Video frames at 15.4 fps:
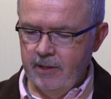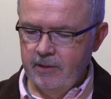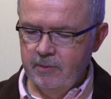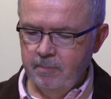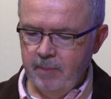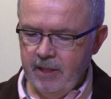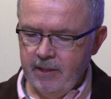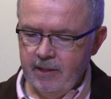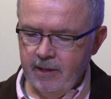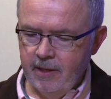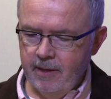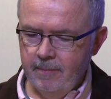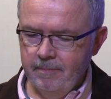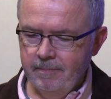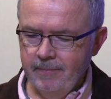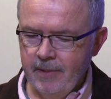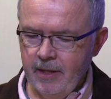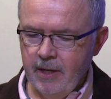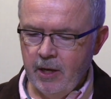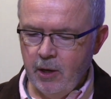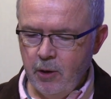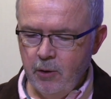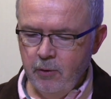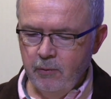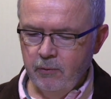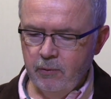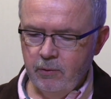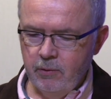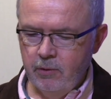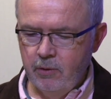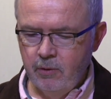has become
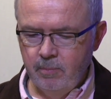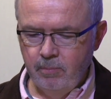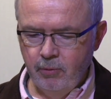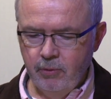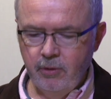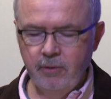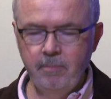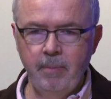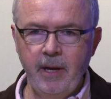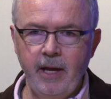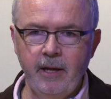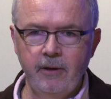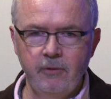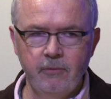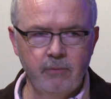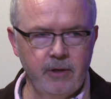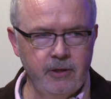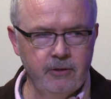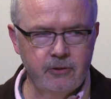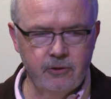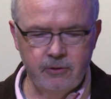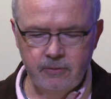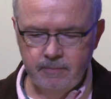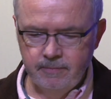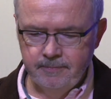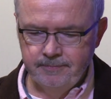overall broadband reach.